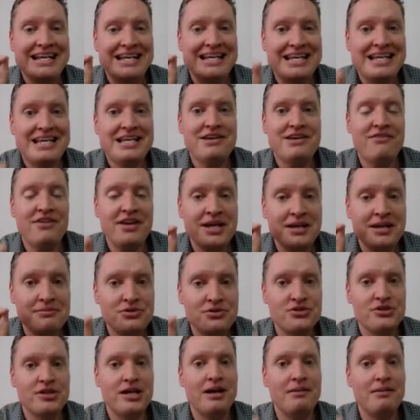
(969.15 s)
give him
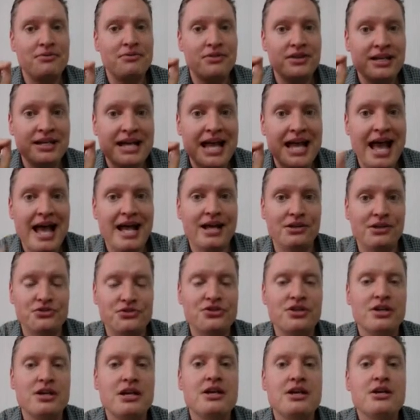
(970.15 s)
something
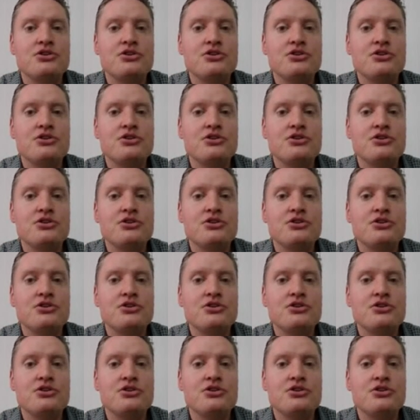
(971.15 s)
else,